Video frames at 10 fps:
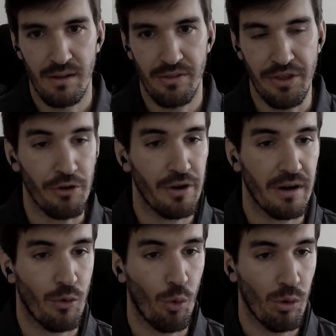The
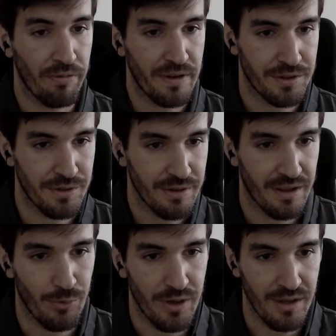other cool feature
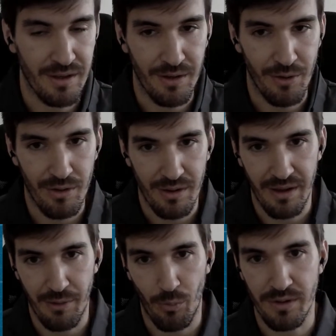that
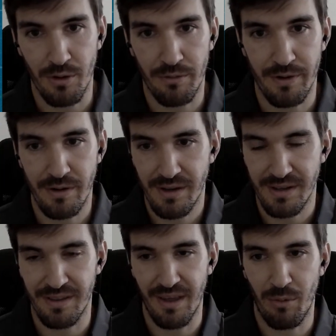we went over
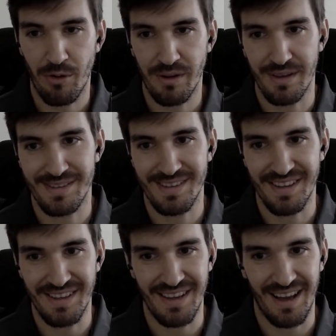in the demo is
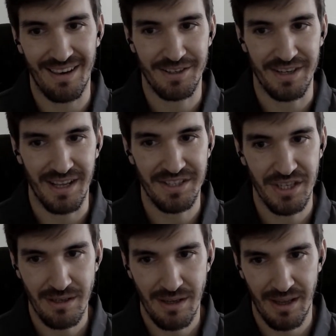the alerting
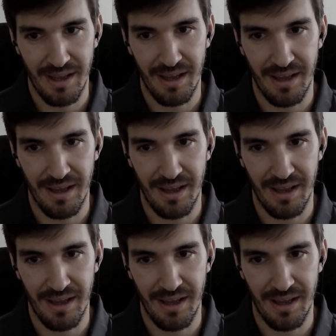engine,